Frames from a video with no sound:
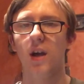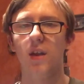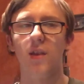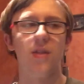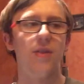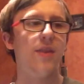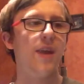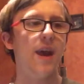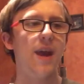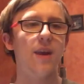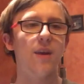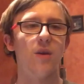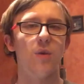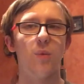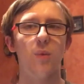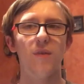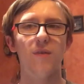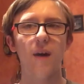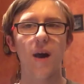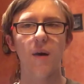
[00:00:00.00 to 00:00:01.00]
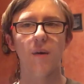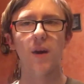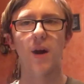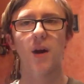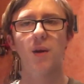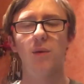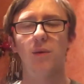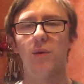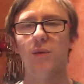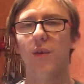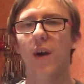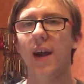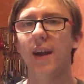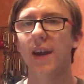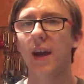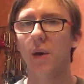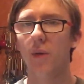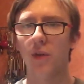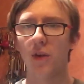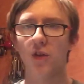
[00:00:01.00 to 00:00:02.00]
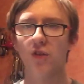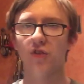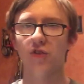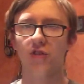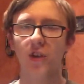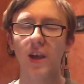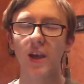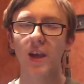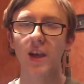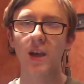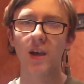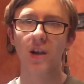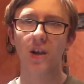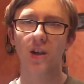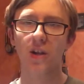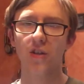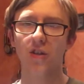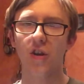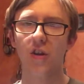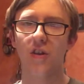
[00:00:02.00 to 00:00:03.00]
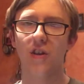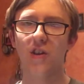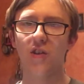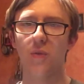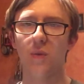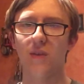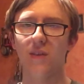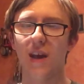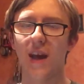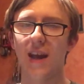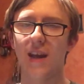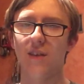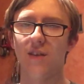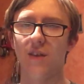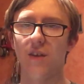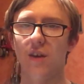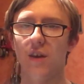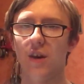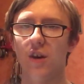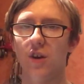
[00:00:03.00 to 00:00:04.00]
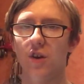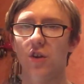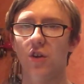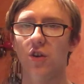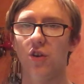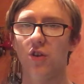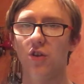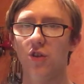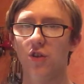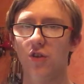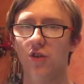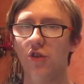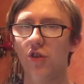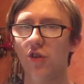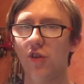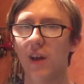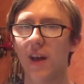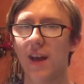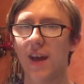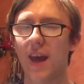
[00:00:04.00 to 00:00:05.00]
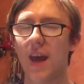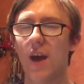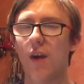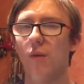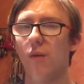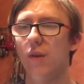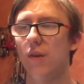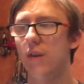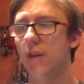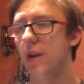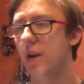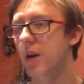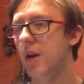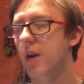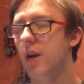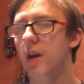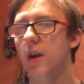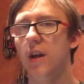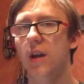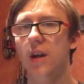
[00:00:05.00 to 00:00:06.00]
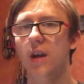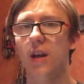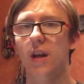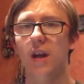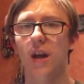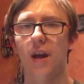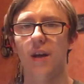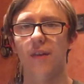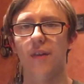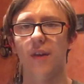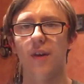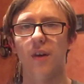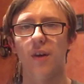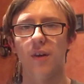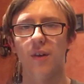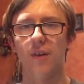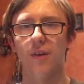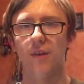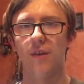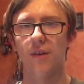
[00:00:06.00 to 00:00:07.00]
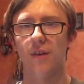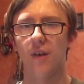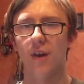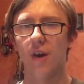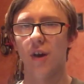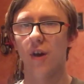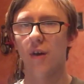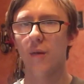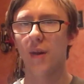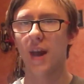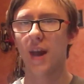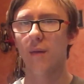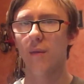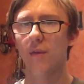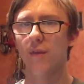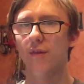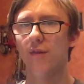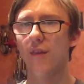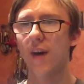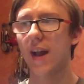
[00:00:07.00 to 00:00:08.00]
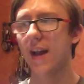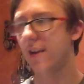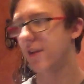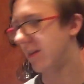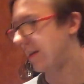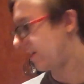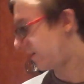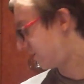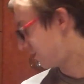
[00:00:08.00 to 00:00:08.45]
Then we find out that she can turn into a Titan just like Eren, and that her and Eren fight each